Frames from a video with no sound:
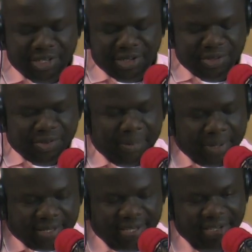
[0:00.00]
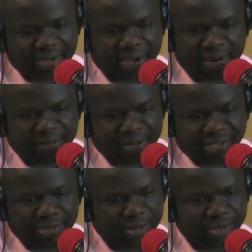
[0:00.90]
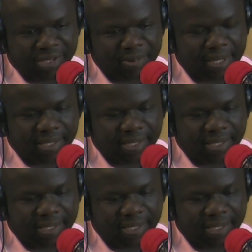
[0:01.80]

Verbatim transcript: do the Rema thing, though. That would have been atrocious, man.